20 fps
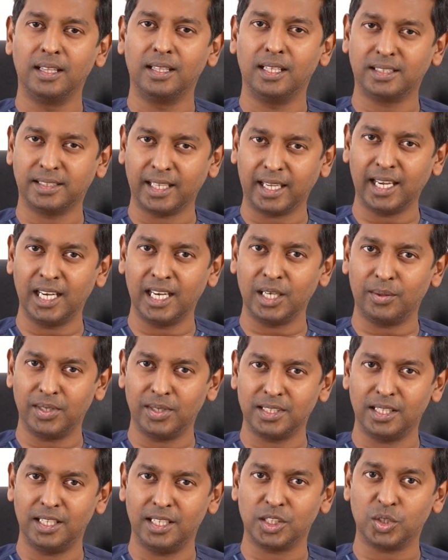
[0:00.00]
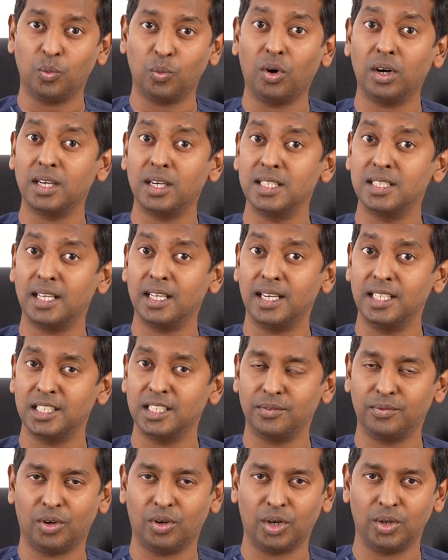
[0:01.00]
The second question is what is the
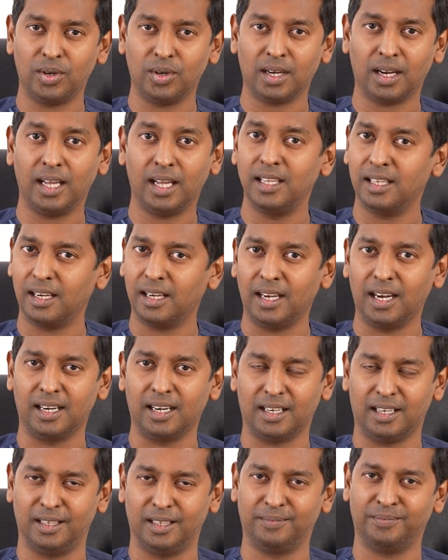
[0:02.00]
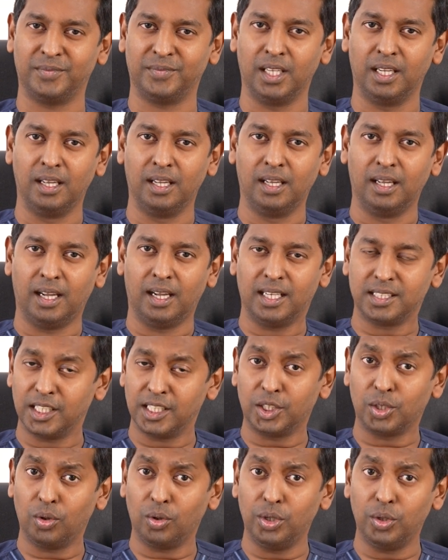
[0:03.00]
reason for your high creatinine? As I
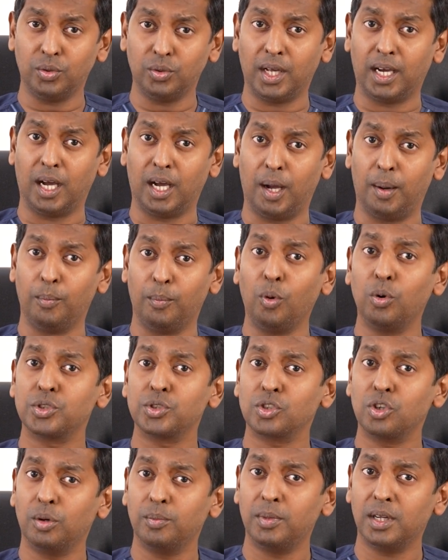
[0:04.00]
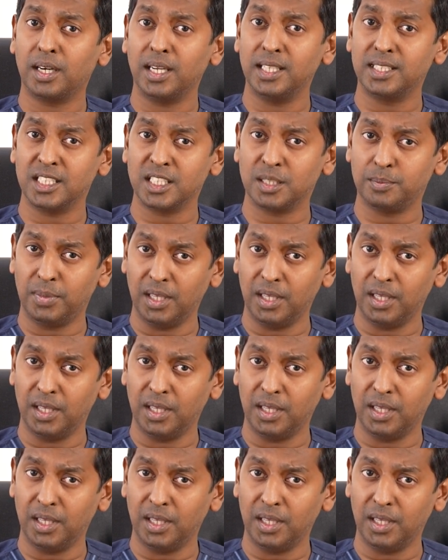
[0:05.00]
told you, the most common reasons